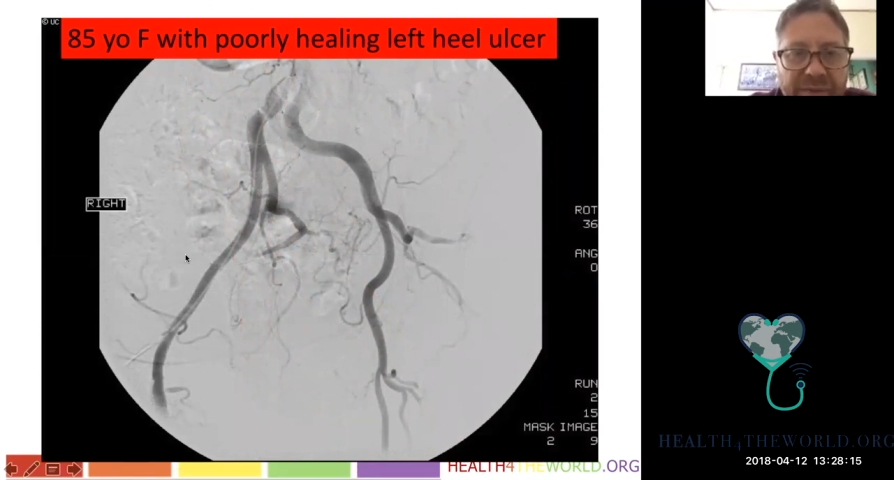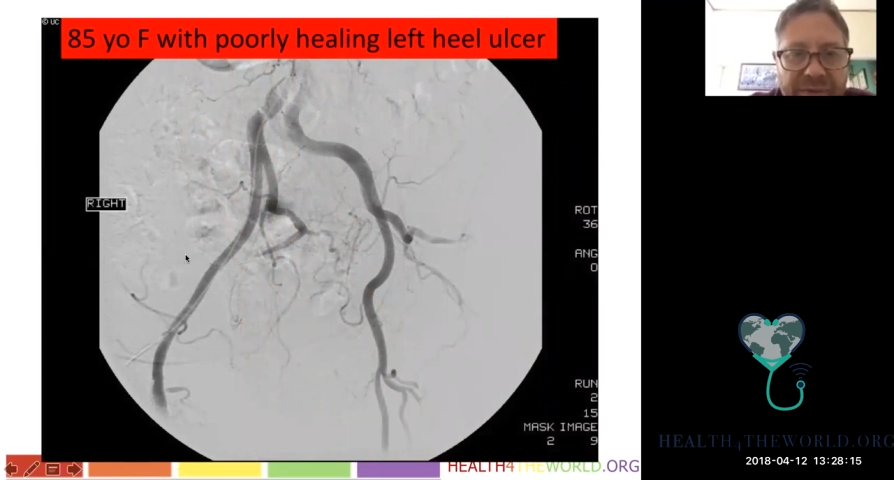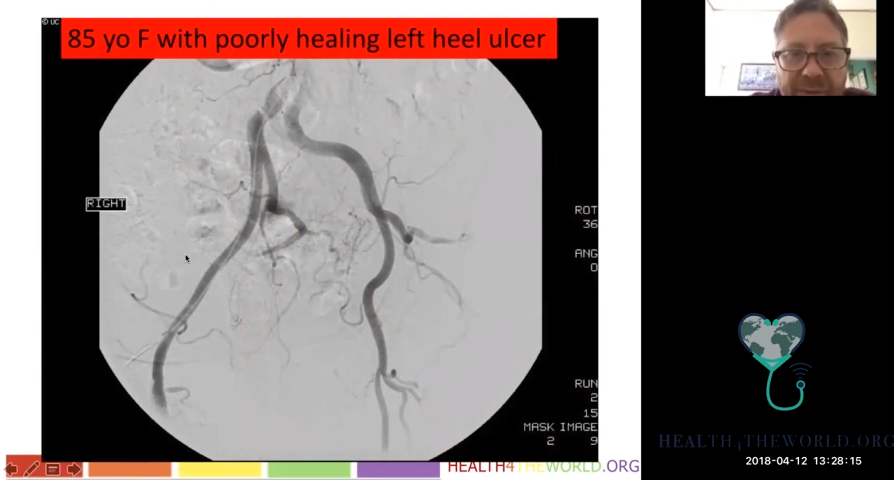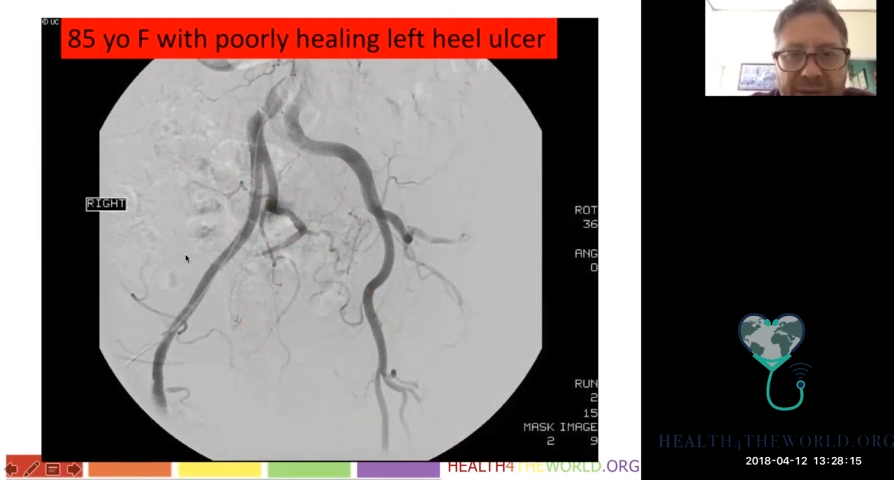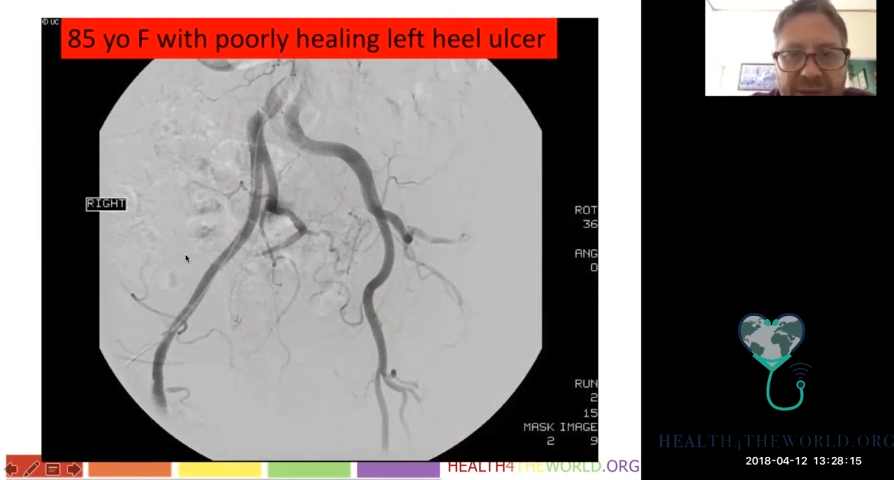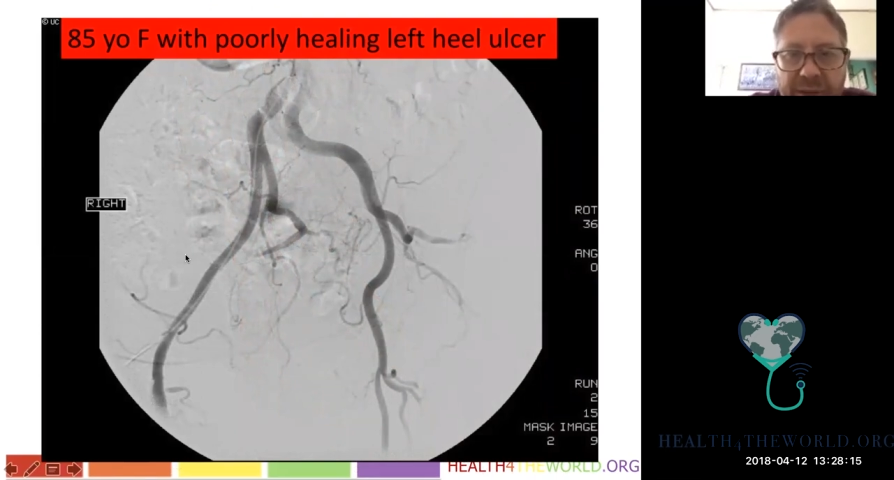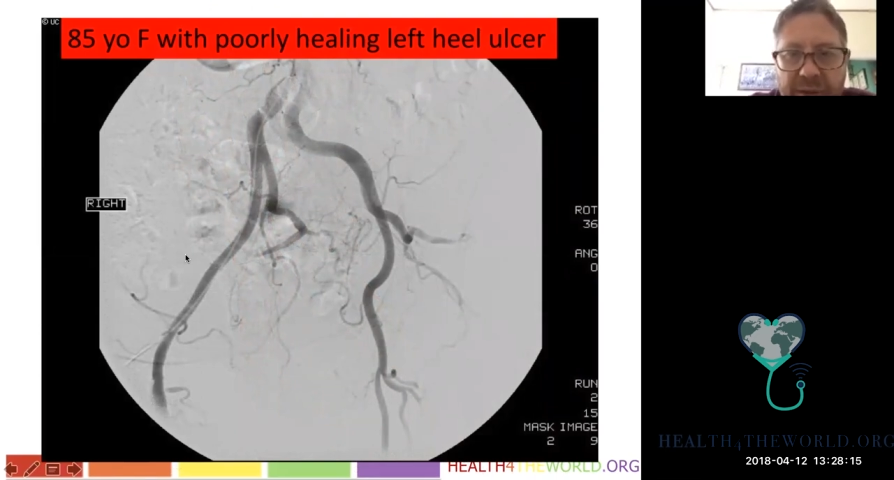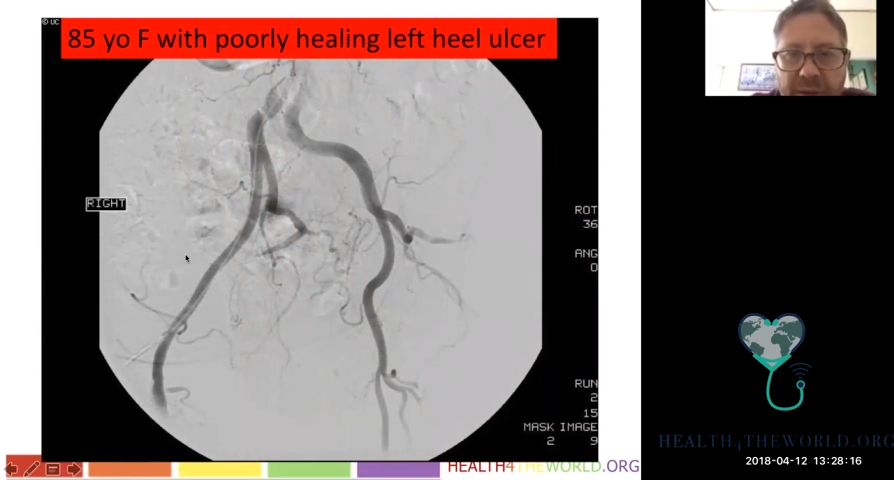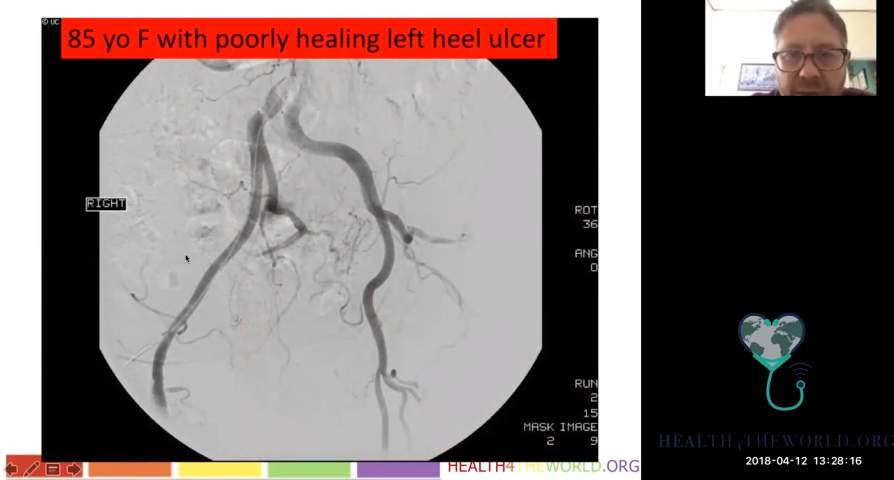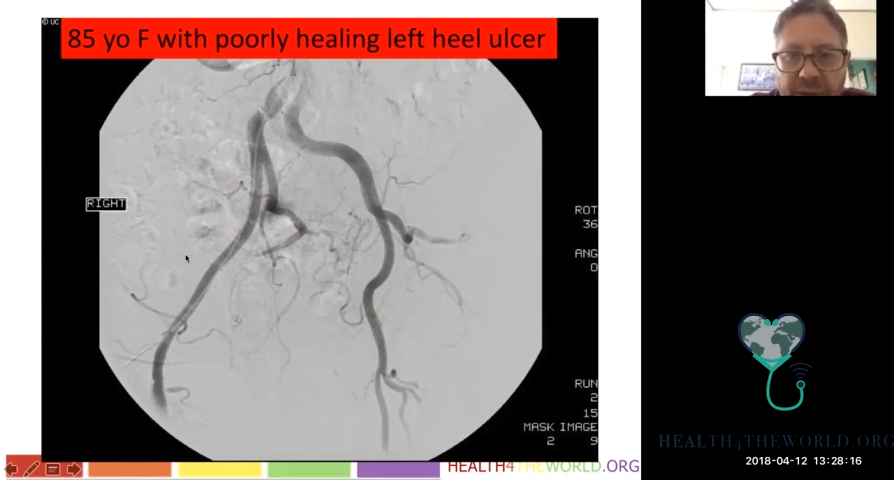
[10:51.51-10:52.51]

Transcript: female